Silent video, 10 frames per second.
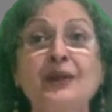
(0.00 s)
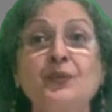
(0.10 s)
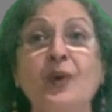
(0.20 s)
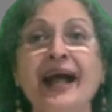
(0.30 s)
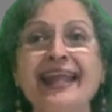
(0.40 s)

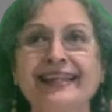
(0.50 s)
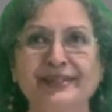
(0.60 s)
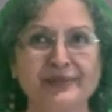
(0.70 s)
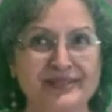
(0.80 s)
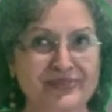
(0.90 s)
And while
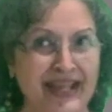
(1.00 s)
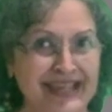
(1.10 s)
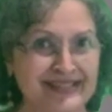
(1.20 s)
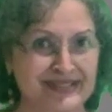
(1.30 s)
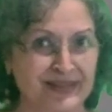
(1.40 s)
you are
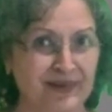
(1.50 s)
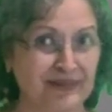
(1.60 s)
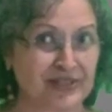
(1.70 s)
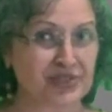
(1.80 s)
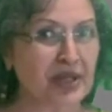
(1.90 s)
trying to
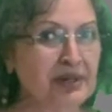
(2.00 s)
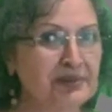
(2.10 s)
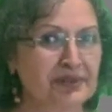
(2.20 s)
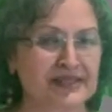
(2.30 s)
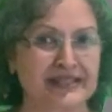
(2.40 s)
solve the
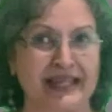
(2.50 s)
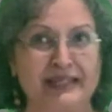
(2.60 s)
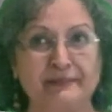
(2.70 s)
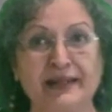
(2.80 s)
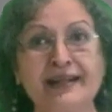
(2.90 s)
general's
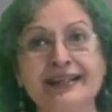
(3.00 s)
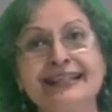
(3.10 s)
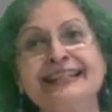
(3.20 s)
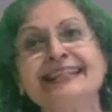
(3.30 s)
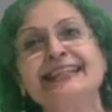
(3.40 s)

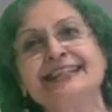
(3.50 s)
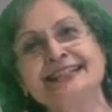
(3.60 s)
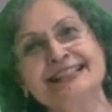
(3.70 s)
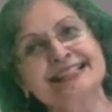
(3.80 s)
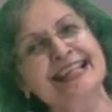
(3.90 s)
dilemma,
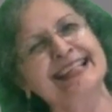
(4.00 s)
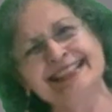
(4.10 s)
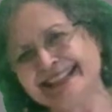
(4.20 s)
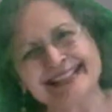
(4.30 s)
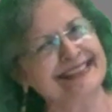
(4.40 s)
here is
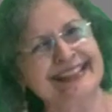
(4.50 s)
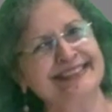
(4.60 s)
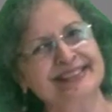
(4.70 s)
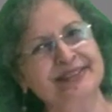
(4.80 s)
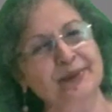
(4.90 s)
yet
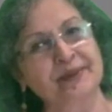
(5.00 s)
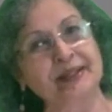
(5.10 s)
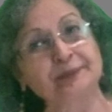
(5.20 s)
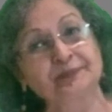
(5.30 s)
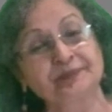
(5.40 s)
another
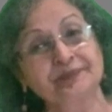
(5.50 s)
story.